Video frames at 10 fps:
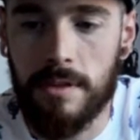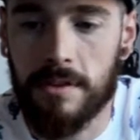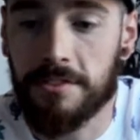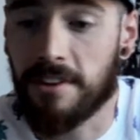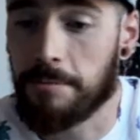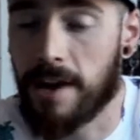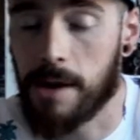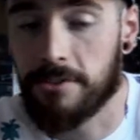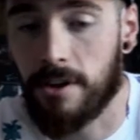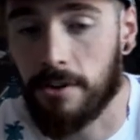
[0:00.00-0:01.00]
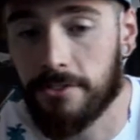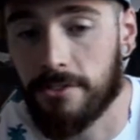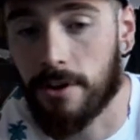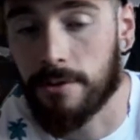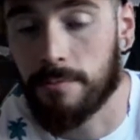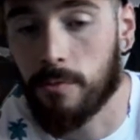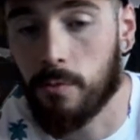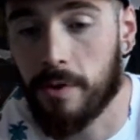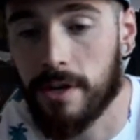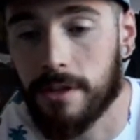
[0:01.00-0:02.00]
Sometimes I'll start
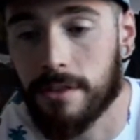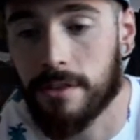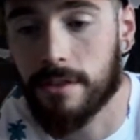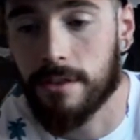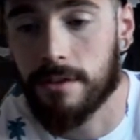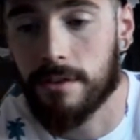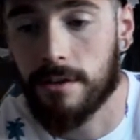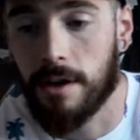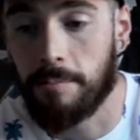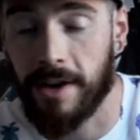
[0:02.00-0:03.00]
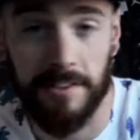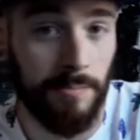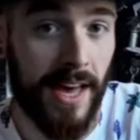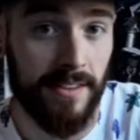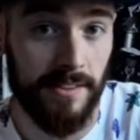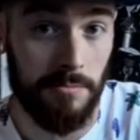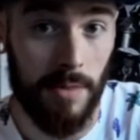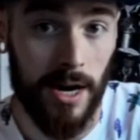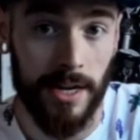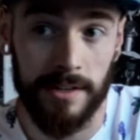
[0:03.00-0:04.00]
with a base mask in
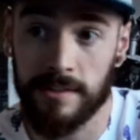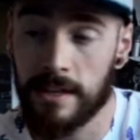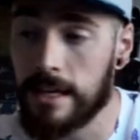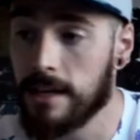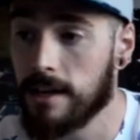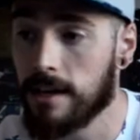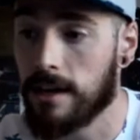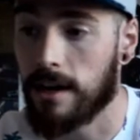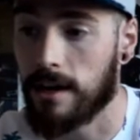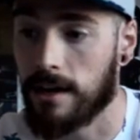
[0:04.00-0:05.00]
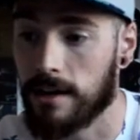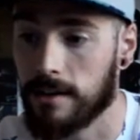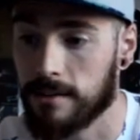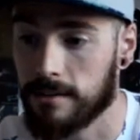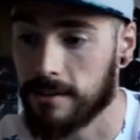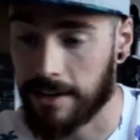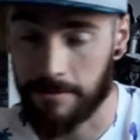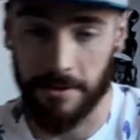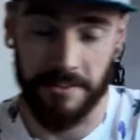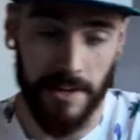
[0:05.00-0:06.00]
mind. Like
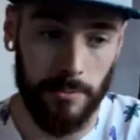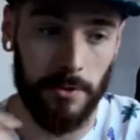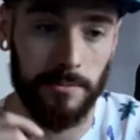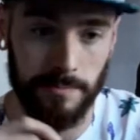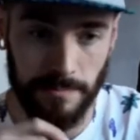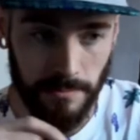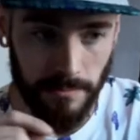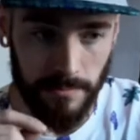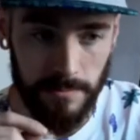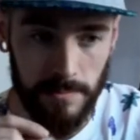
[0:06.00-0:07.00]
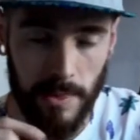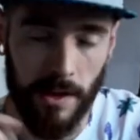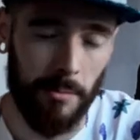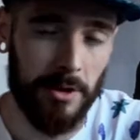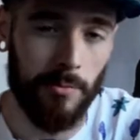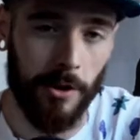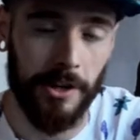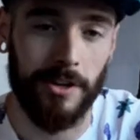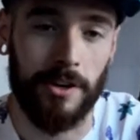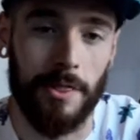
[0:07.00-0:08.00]
for example, I'll be
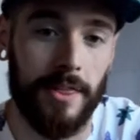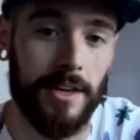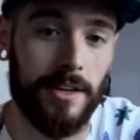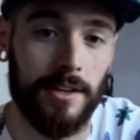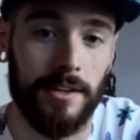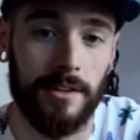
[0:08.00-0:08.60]
working on the